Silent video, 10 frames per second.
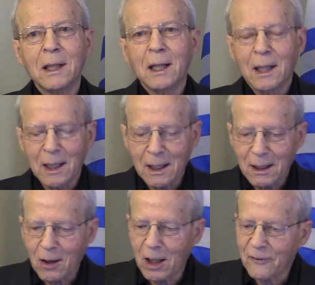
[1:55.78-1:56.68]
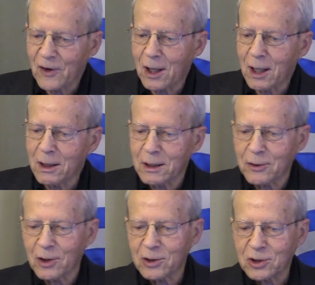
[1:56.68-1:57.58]
all of
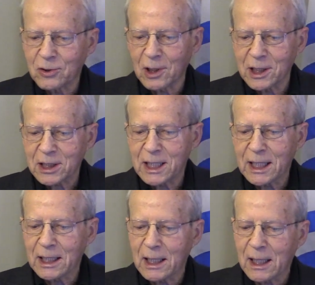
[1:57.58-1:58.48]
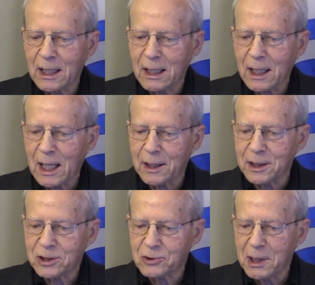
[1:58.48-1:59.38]
those who are listening on the
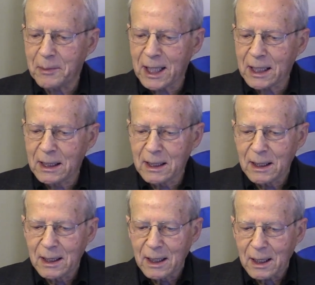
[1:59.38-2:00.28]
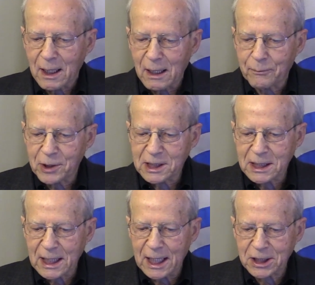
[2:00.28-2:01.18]
streaming
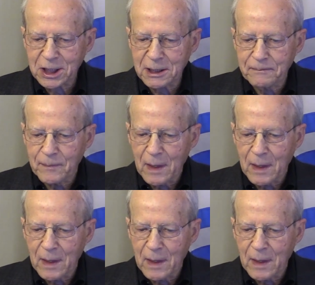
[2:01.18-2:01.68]
presentation.